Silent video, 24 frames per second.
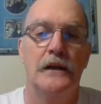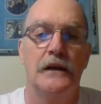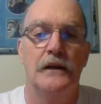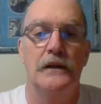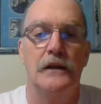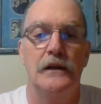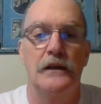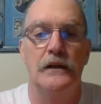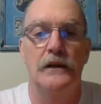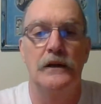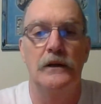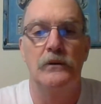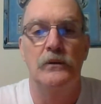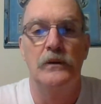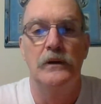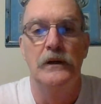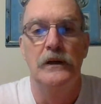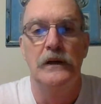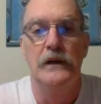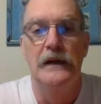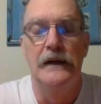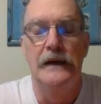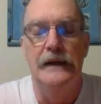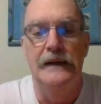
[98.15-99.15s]

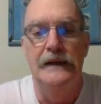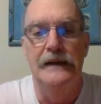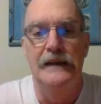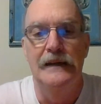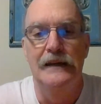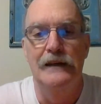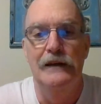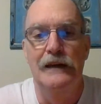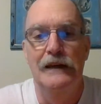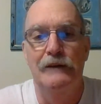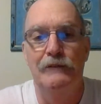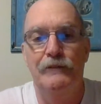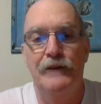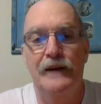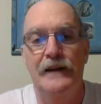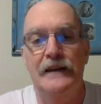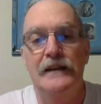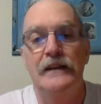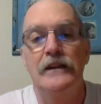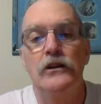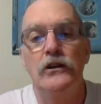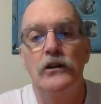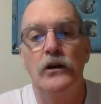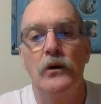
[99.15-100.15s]
if I
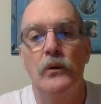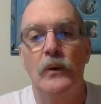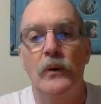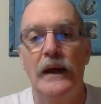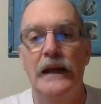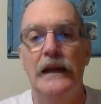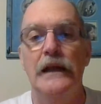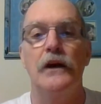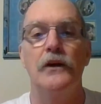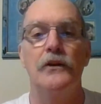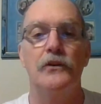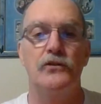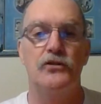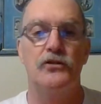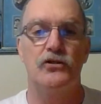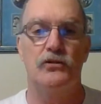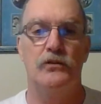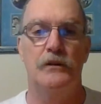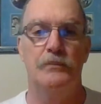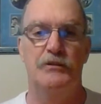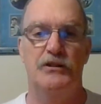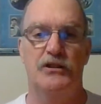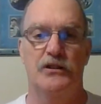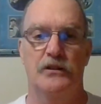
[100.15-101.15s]
didn't know any other
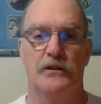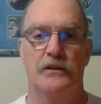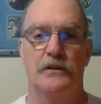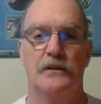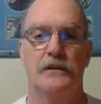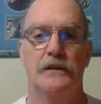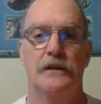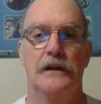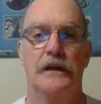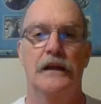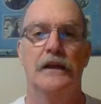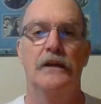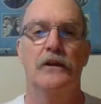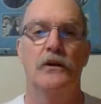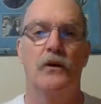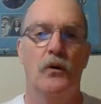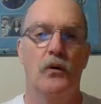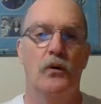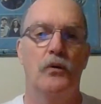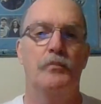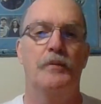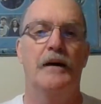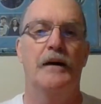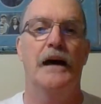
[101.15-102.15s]
scripture in the
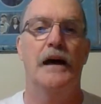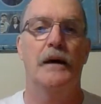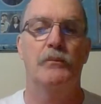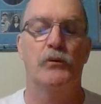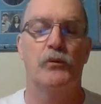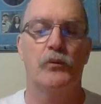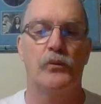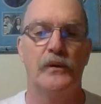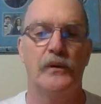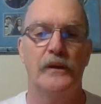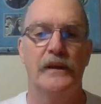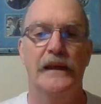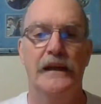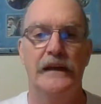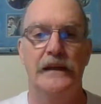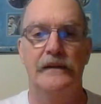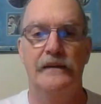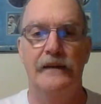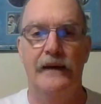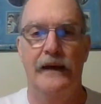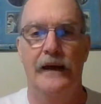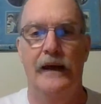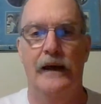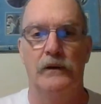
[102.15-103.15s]
whole Bible related
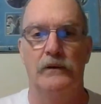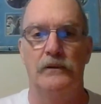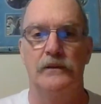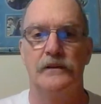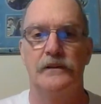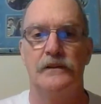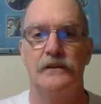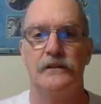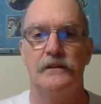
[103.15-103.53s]
to health,